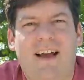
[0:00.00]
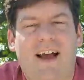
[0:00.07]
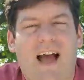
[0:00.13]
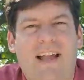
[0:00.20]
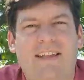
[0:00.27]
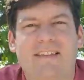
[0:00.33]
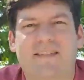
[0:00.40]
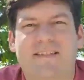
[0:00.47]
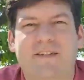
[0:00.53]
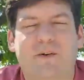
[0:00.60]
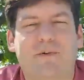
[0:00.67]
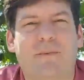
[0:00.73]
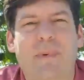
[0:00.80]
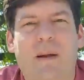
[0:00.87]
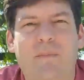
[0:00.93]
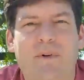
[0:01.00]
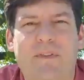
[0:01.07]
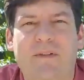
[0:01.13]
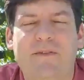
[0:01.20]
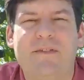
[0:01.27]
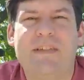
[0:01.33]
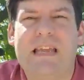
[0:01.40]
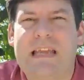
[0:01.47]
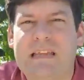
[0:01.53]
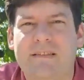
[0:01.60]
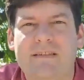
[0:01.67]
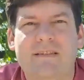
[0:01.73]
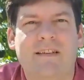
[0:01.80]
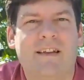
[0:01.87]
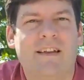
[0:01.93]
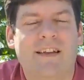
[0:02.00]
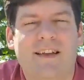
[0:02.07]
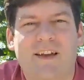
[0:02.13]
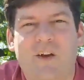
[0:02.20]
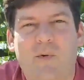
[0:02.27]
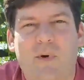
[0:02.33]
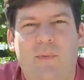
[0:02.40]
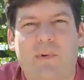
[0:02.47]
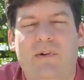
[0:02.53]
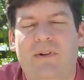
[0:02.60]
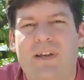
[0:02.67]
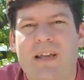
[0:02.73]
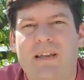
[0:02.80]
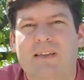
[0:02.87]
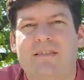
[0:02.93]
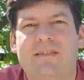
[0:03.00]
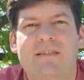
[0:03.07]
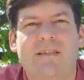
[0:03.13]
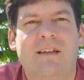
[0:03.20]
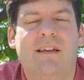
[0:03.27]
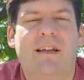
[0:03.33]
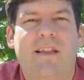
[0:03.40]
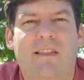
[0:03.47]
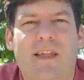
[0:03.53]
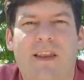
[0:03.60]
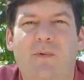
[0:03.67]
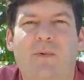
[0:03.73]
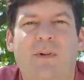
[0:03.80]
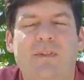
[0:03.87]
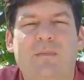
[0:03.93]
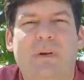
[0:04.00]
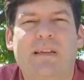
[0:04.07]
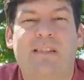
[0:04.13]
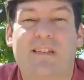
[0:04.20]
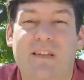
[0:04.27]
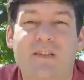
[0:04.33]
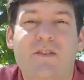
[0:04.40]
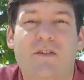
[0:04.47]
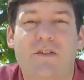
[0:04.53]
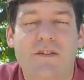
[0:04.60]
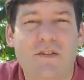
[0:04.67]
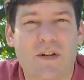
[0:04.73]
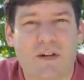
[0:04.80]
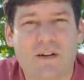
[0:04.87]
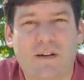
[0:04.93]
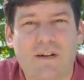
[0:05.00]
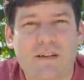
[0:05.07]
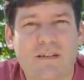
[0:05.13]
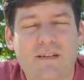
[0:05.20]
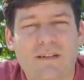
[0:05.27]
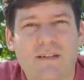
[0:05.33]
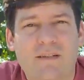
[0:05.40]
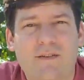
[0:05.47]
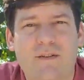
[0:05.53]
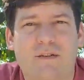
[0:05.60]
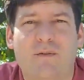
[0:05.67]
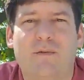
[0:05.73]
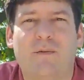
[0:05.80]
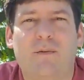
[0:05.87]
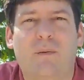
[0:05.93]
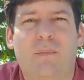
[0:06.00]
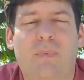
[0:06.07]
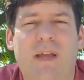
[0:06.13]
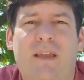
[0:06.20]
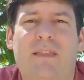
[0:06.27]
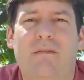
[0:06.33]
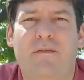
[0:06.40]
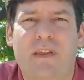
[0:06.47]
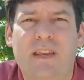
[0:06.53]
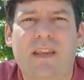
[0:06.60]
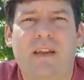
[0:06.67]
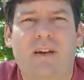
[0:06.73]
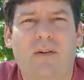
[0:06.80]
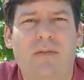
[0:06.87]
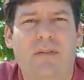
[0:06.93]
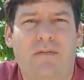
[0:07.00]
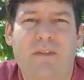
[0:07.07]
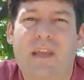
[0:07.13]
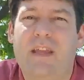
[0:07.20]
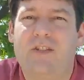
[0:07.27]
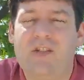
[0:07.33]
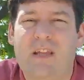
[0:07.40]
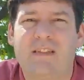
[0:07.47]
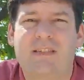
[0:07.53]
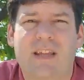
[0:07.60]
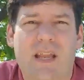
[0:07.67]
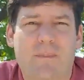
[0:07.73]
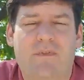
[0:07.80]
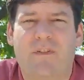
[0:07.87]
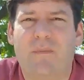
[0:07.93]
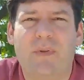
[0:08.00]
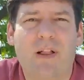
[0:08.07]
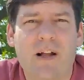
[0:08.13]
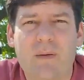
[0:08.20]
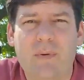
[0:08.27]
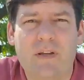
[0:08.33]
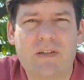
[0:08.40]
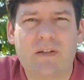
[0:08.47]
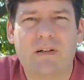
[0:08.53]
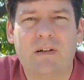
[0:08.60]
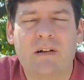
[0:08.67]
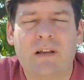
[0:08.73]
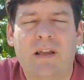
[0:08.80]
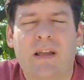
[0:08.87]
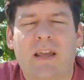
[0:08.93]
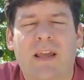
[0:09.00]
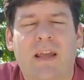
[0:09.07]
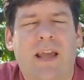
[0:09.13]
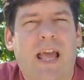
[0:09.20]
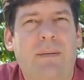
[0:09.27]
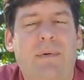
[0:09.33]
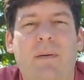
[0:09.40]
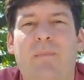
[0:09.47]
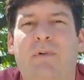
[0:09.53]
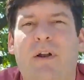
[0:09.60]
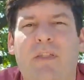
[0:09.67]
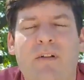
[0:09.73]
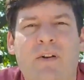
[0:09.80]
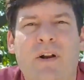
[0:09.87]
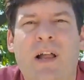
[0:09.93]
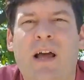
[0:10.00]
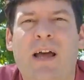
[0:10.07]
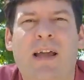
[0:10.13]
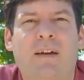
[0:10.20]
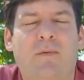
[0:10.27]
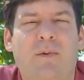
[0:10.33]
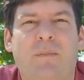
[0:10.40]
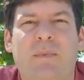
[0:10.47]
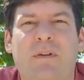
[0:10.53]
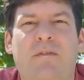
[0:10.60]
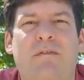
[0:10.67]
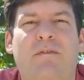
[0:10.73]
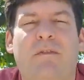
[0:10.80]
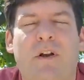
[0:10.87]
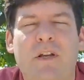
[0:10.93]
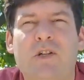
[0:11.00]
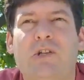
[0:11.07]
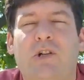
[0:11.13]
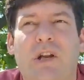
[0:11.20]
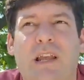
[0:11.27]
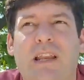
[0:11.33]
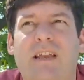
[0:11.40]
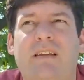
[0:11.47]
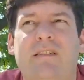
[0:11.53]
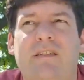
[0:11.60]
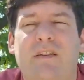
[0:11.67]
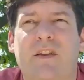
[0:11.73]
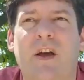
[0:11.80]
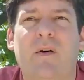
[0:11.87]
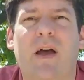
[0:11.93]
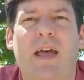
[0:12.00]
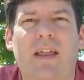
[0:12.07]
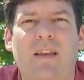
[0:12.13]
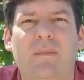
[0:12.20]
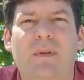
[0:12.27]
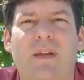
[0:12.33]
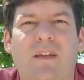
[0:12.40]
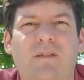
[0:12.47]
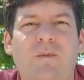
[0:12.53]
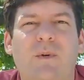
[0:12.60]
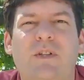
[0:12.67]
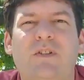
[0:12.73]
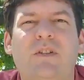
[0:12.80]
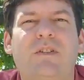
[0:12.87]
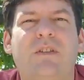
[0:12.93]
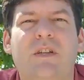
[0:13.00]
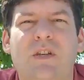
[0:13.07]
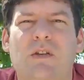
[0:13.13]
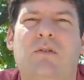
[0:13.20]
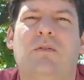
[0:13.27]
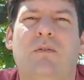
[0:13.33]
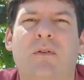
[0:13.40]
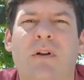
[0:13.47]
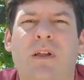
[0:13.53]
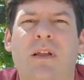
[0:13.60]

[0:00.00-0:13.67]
I can still remember those days when we were kids, that it was my sister's turn to pick the video, the VHS tape from Blockbuster, and my brother and I would be frustrated to no end because we just knew